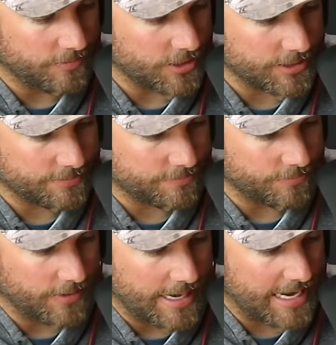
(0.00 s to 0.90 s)
just
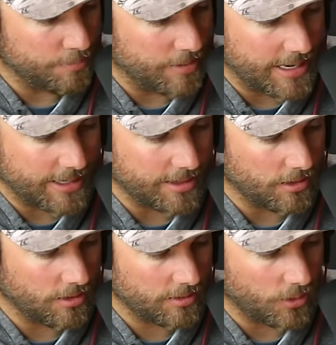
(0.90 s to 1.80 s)
Ned bait
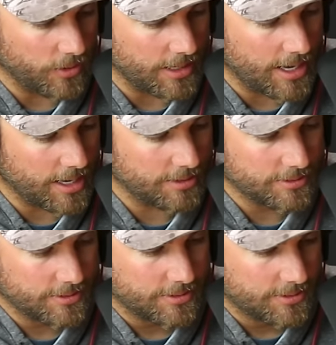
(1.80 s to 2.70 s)
here that we got.
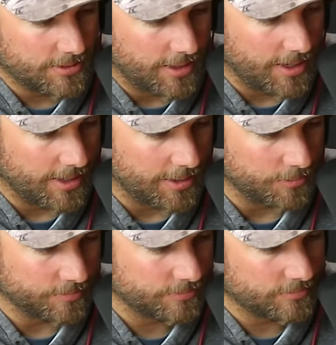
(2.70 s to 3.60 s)

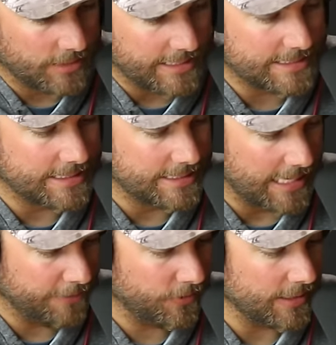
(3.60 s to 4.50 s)
It's
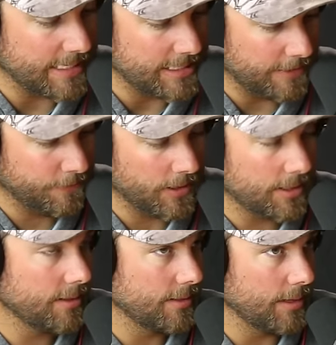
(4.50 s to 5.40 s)
definitely
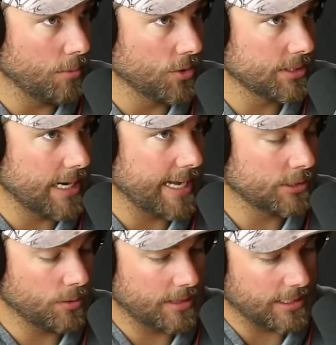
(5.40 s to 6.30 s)
different than most
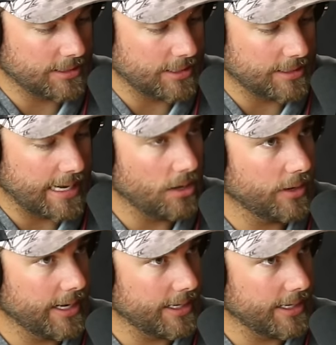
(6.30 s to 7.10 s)
Neds with the tail it